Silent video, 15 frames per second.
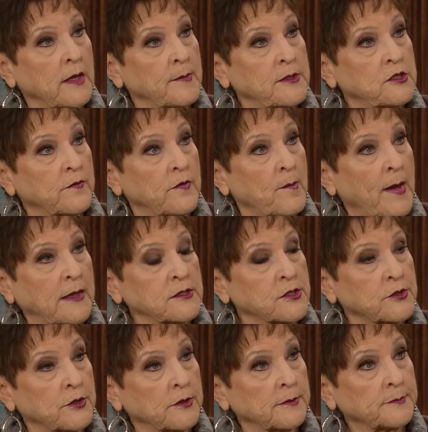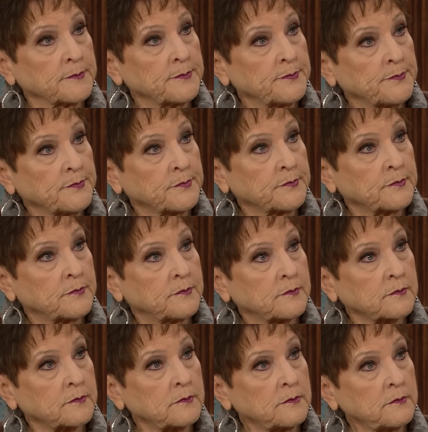image of the Master. Praise
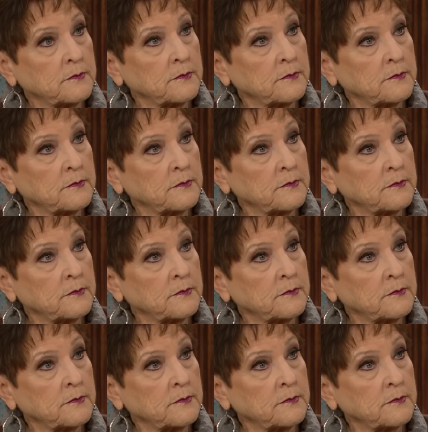God.